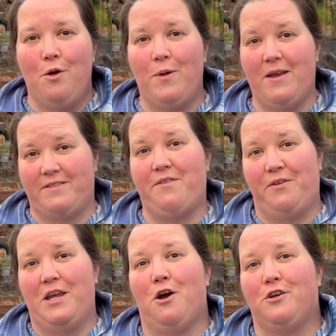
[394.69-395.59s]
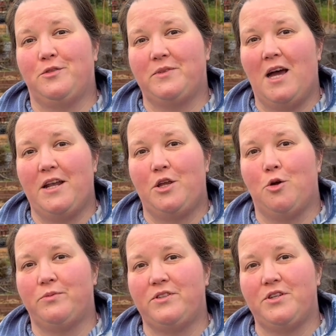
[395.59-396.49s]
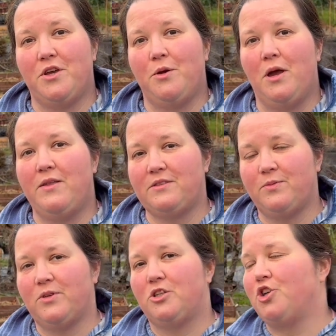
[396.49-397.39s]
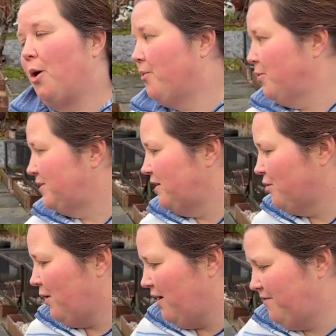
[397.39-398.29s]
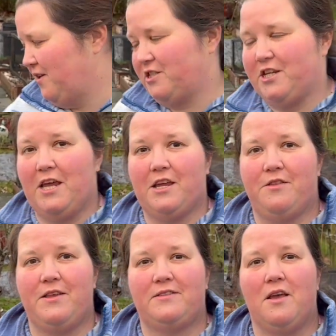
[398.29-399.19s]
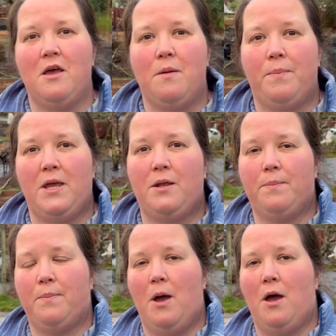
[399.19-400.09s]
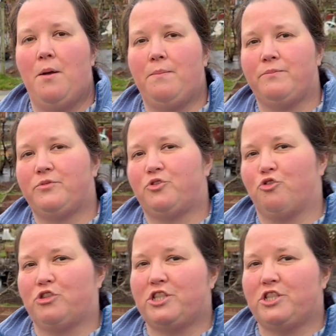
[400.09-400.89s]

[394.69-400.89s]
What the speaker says: We have definitely got some tidying up to do. This was a job that we didn't quite finish taking this bean structure